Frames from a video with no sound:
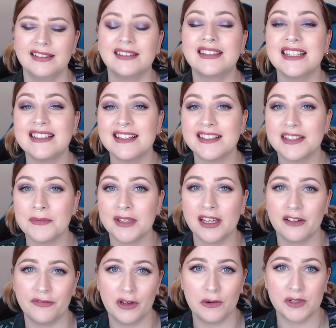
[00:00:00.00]
This is something I
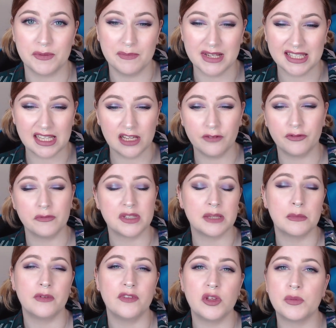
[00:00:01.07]
felt was missing from some
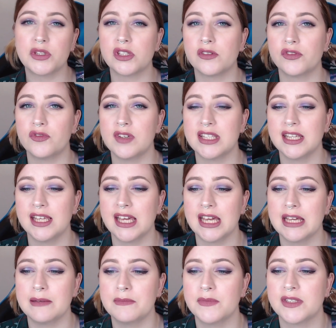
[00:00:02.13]
of Ubisoft's recent
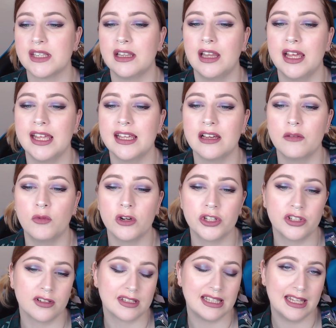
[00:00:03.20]
games, like Watch
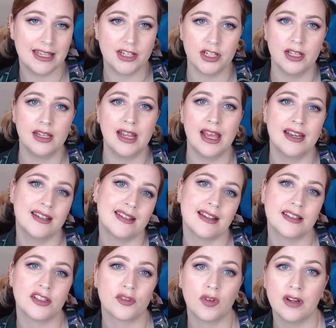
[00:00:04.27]
Dogs Legion and
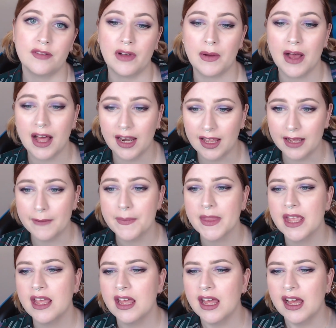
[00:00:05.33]
Assassin's Creed Valhalla.
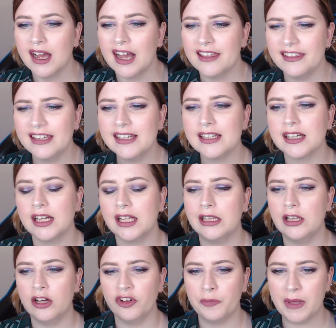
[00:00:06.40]
I think a
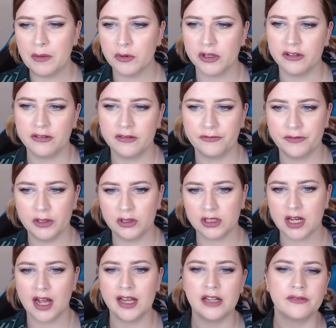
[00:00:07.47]
lot of people can feel
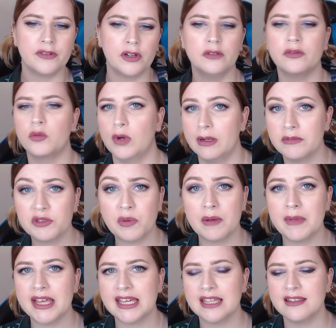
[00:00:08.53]
kind of overwhelmed by
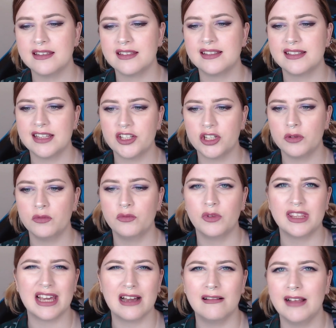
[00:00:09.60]
making this decision
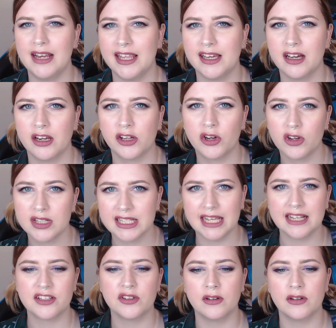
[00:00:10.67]
without any kind of context or